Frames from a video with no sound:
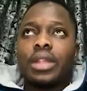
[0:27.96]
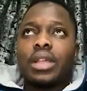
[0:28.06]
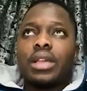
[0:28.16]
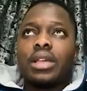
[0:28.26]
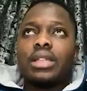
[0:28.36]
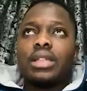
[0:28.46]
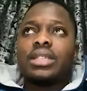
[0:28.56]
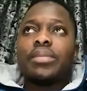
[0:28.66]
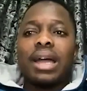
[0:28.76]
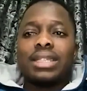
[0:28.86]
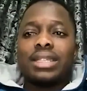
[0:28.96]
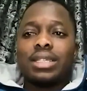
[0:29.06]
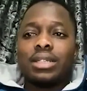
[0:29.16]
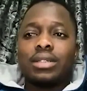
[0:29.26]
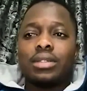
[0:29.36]
It is a
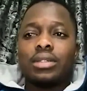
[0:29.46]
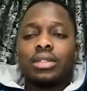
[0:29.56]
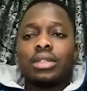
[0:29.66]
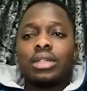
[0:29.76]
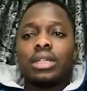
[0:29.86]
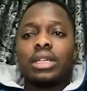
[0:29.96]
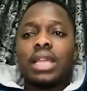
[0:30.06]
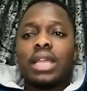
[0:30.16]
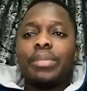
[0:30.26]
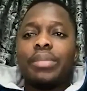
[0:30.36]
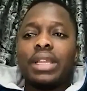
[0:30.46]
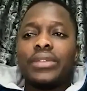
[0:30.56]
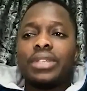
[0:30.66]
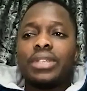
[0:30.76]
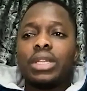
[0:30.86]
party that
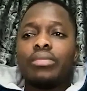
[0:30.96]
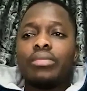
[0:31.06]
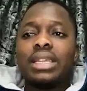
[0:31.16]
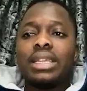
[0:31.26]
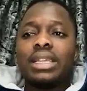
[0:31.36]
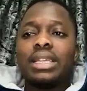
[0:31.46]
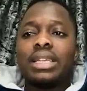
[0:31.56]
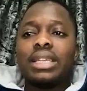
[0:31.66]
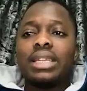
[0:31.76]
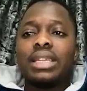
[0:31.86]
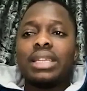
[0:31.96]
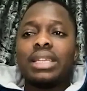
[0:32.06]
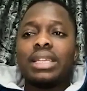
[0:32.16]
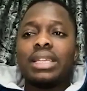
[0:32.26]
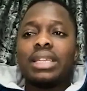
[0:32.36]
believes in human development.
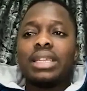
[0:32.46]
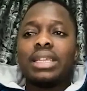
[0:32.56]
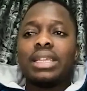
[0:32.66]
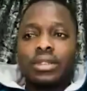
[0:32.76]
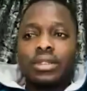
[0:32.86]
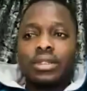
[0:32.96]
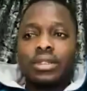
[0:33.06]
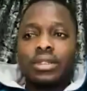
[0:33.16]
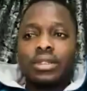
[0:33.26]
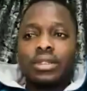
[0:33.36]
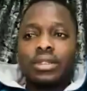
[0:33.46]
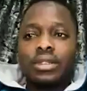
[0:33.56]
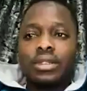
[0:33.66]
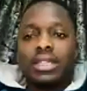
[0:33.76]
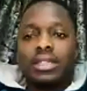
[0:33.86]
It is a
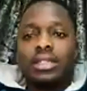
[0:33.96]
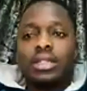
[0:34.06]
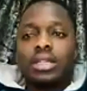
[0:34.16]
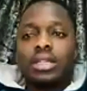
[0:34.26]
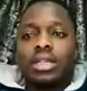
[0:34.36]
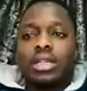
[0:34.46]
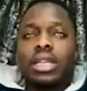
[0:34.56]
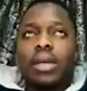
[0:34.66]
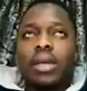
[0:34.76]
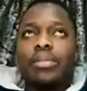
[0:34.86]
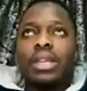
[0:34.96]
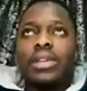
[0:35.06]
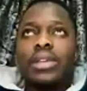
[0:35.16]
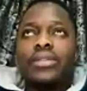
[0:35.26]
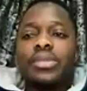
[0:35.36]
party that believes
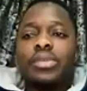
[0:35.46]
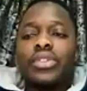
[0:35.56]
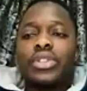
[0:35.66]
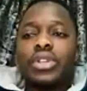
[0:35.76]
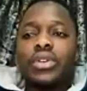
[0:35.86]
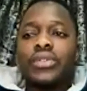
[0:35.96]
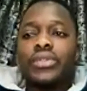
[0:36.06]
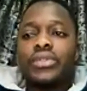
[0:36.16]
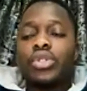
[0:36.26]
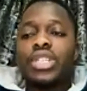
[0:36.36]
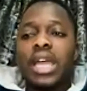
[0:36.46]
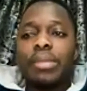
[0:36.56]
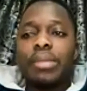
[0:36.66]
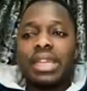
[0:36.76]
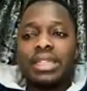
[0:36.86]
in provision of
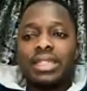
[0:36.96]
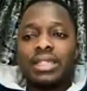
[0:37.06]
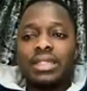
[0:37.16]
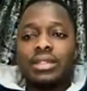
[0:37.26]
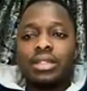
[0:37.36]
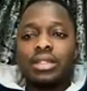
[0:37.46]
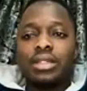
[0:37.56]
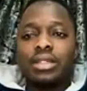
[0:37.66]
social amenities.